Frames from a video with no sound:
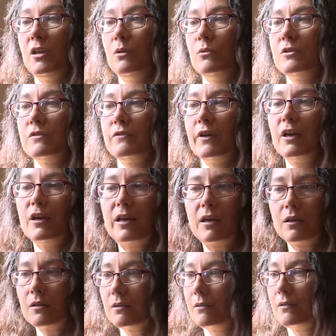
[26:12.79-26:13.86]
It was very
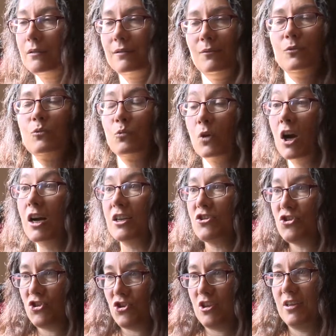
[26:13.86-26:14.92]

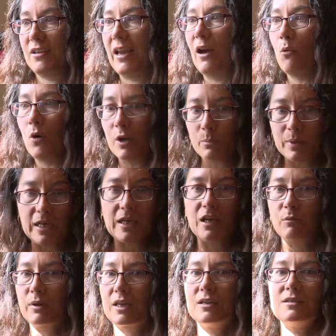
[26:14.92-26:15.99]
rushed at one
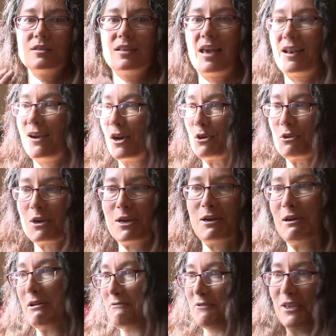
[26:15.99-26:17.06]
meeting because that hard
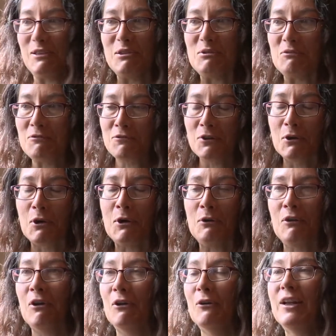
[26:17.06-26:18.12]
cutoff at noon for
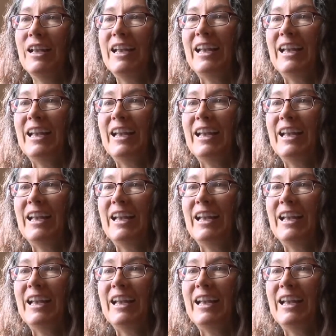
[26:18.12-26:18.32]
Kodo,